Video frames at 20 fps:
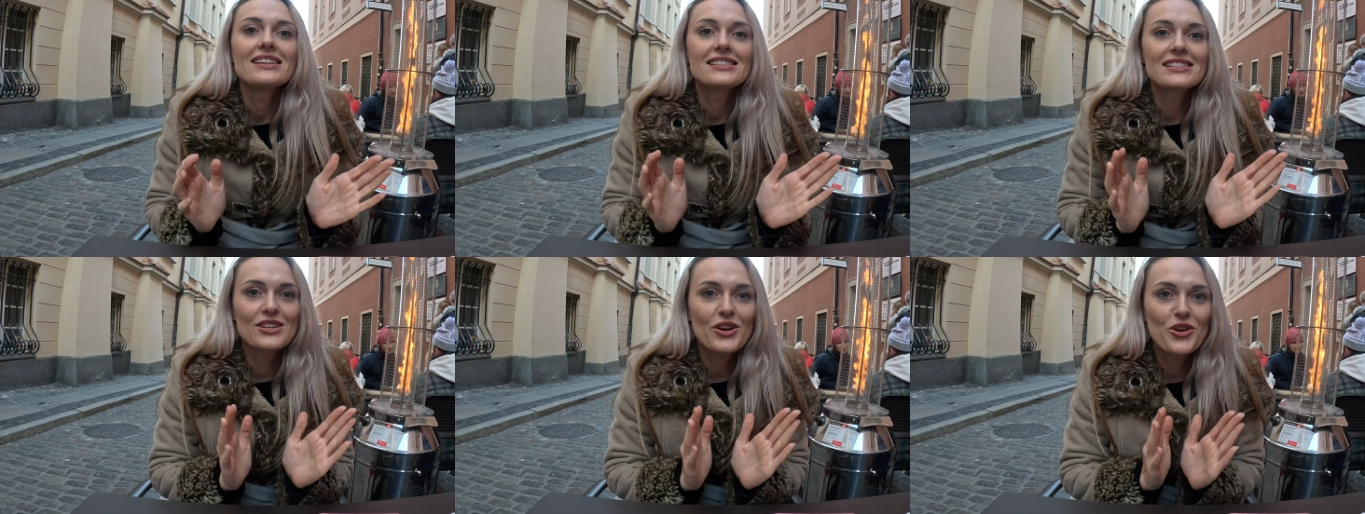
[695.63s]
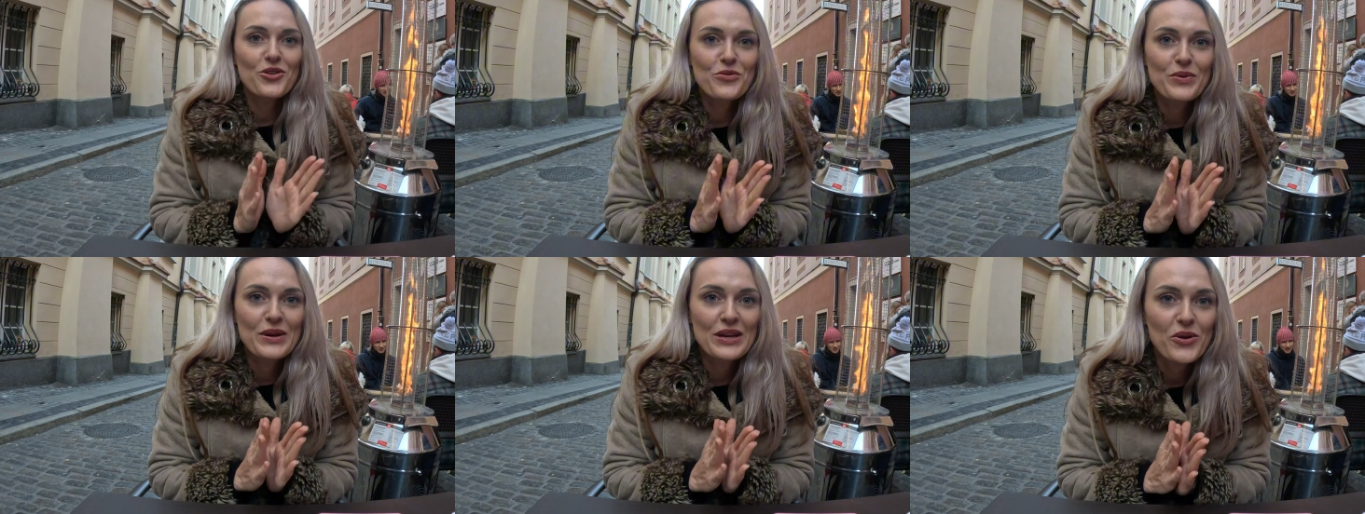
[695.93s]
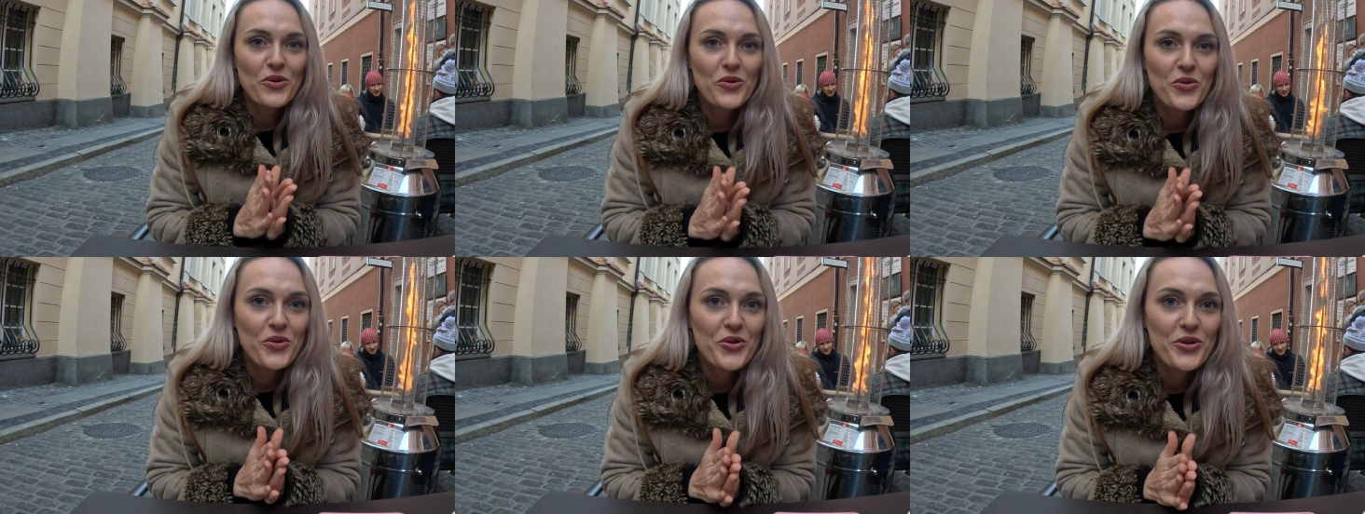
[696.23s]
So we
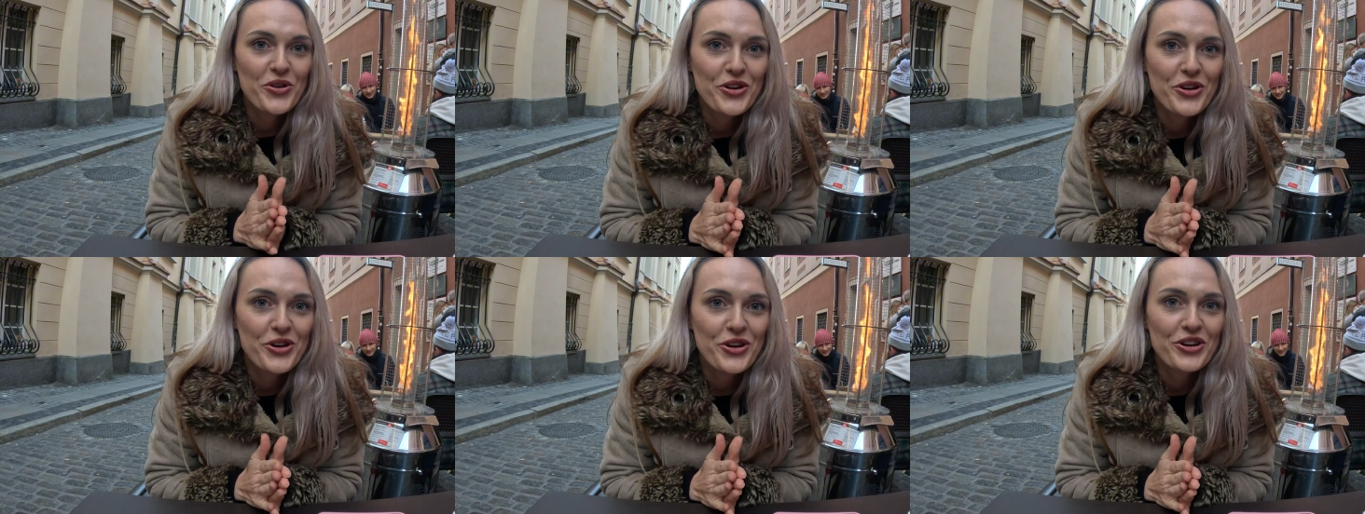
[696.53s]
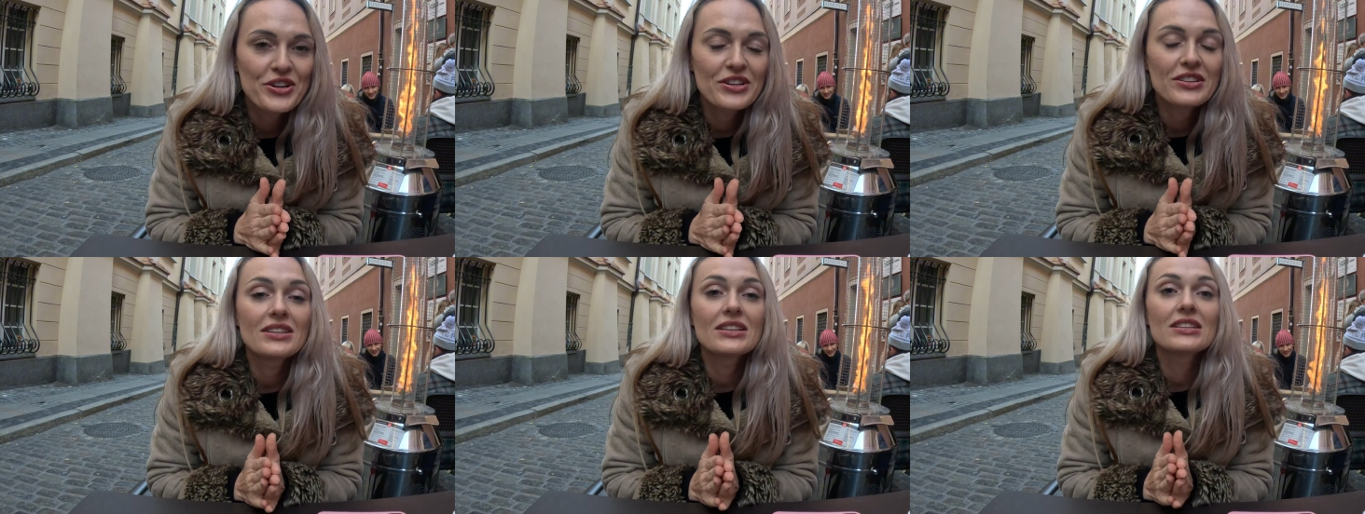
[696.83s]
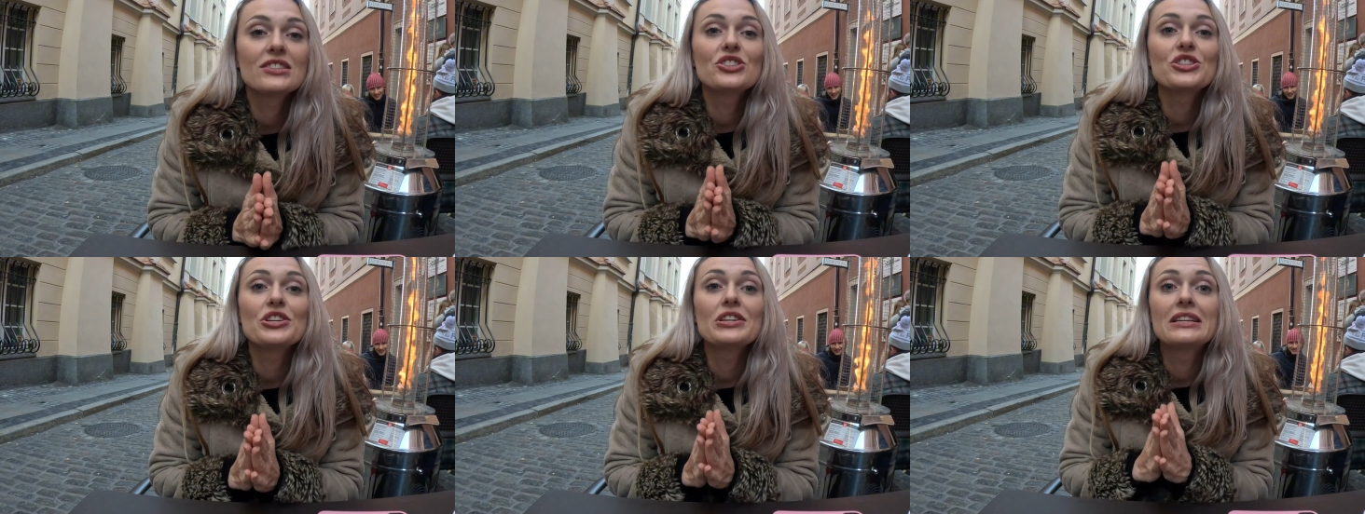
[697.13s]
ordered
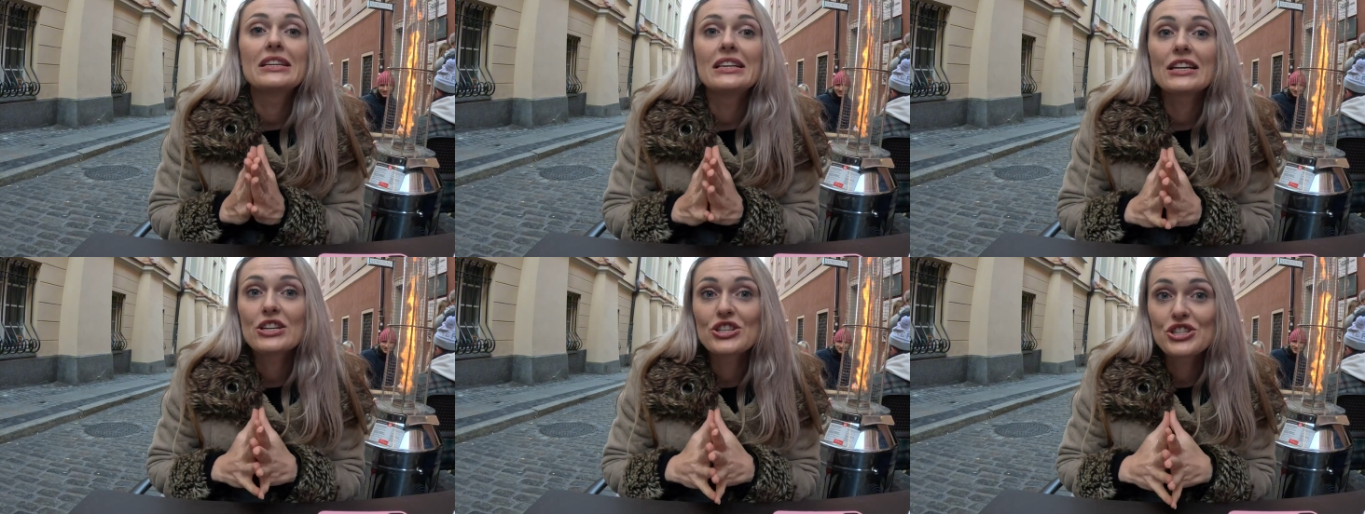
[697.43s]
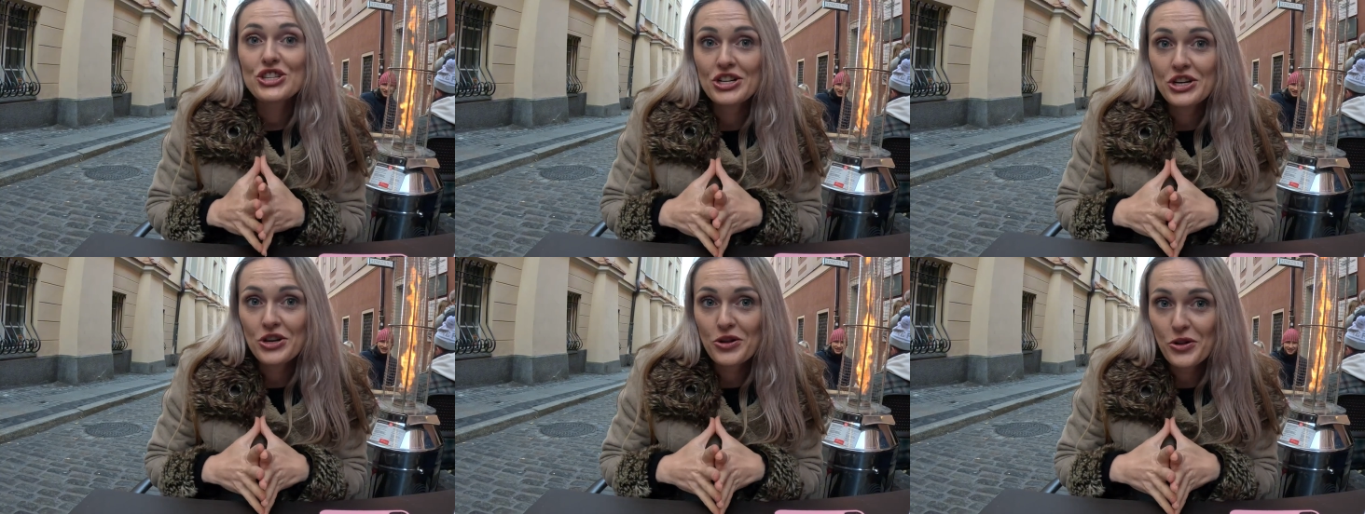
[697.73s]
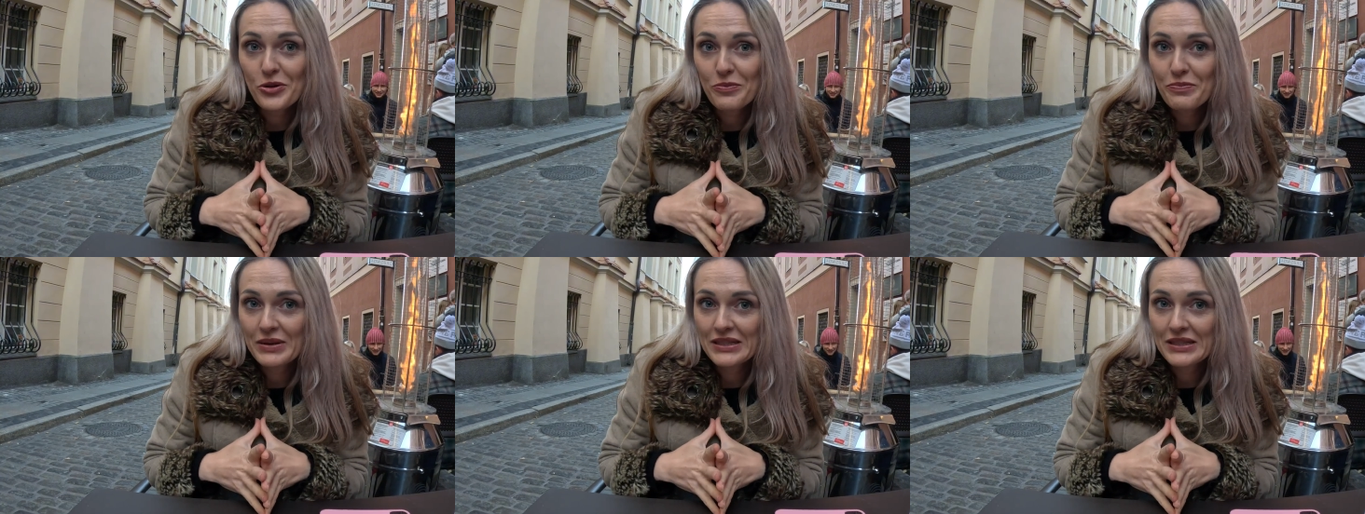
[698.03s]
the traditional